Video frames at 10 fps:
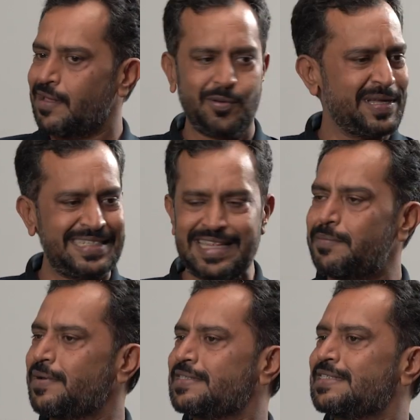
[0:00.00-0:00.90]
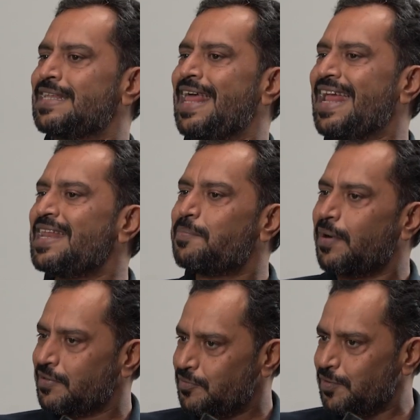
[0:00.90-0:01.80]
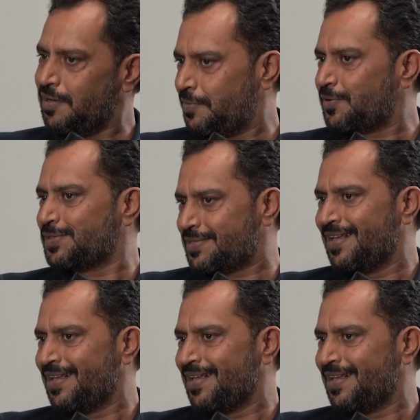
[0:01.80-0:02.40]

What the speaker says: you can sell presses in any part of the world, because